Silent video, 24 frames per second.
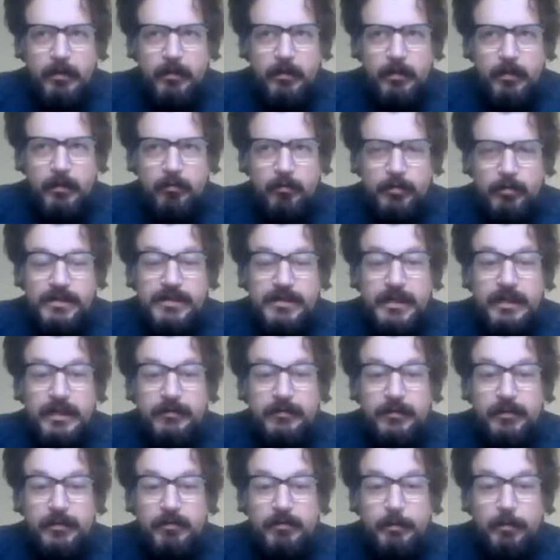
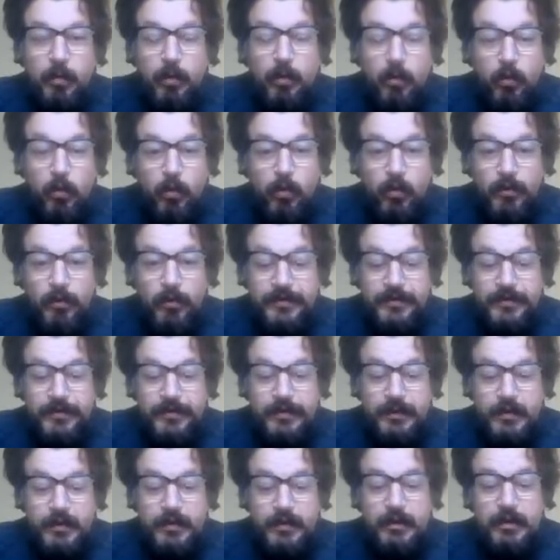received a report,
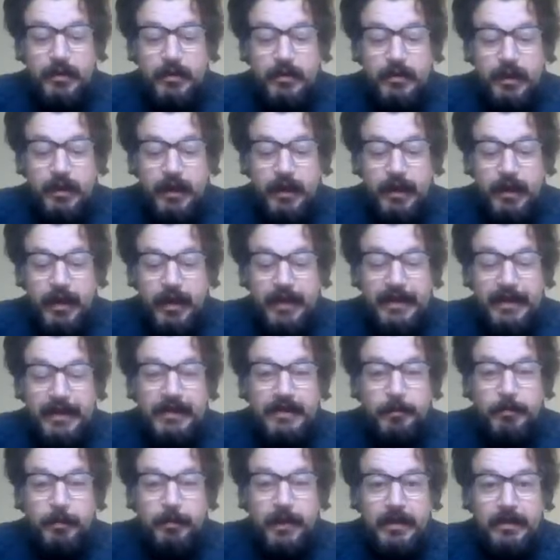an
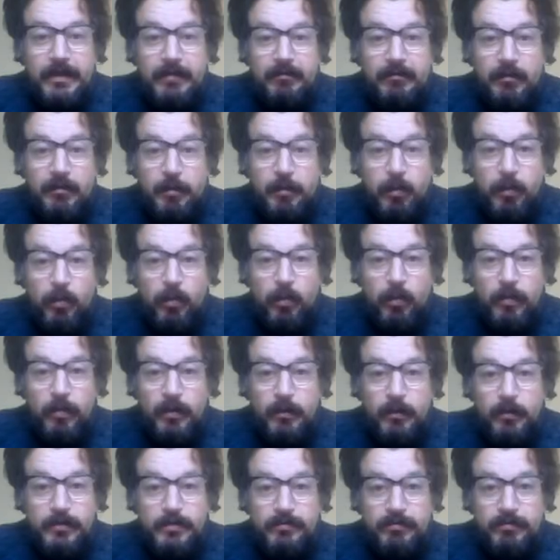independent report
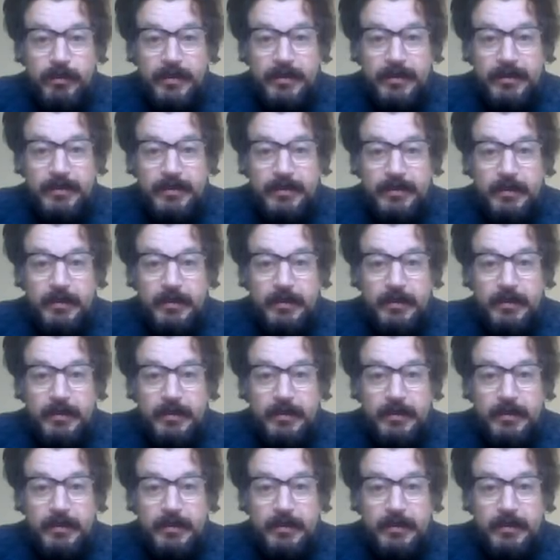that was written